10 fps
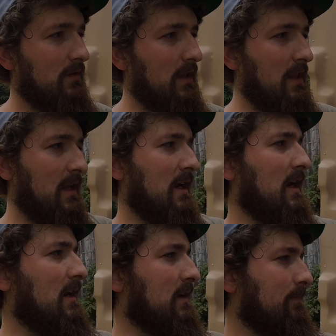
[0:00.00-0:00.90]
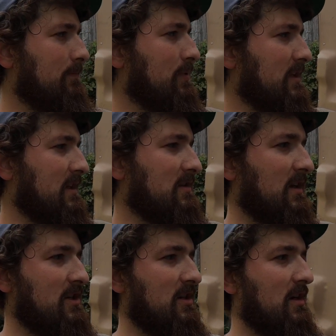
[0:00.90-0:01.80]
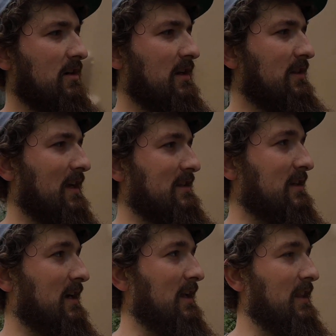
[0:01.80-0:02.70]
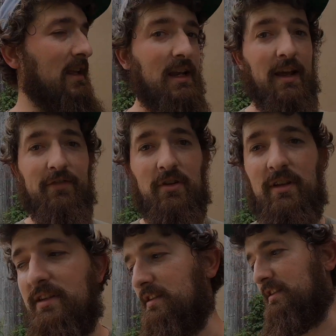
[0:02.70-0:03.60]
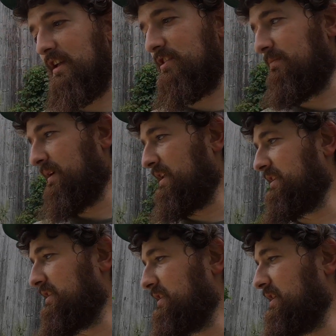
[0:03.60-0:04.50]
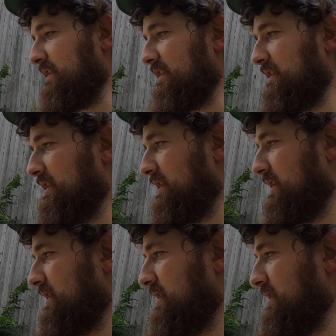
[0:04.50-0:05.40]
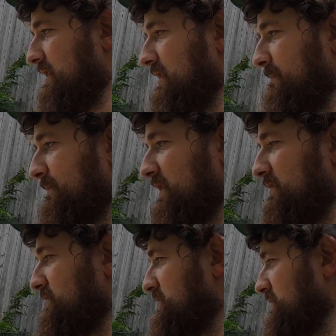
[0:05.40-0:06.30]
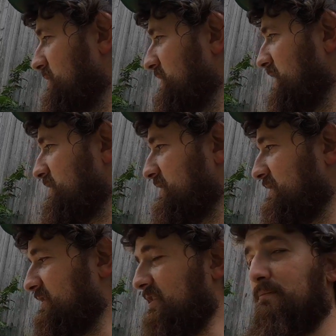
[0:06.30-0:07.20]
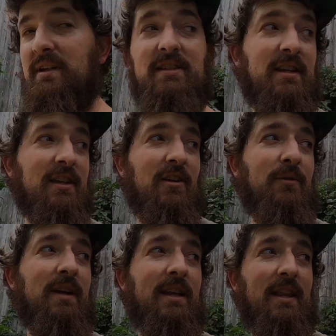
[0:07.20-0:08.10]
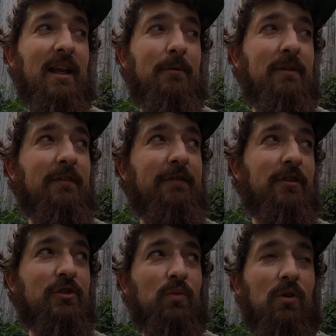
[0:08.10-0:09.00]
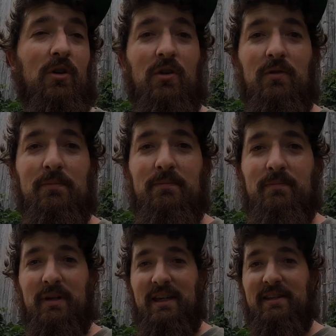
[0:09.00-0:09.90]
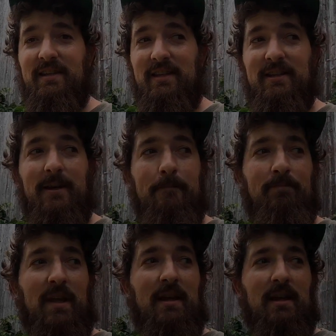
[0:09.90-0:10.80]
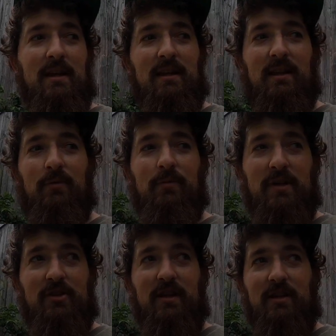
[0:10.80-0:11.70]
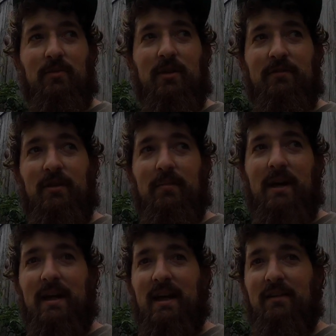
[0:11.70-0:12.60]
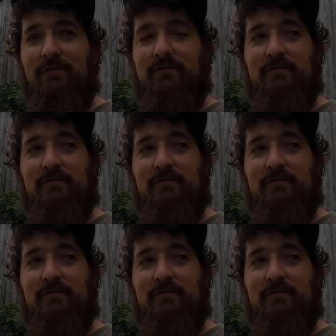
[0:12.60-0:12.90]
and then I gotta put the insulation underneath that side, and then after this is actually painted and done, cut those 2 little notches. This piece can go in, and that'll be the first wall piece that's up. Then we'll measure out the one for the back half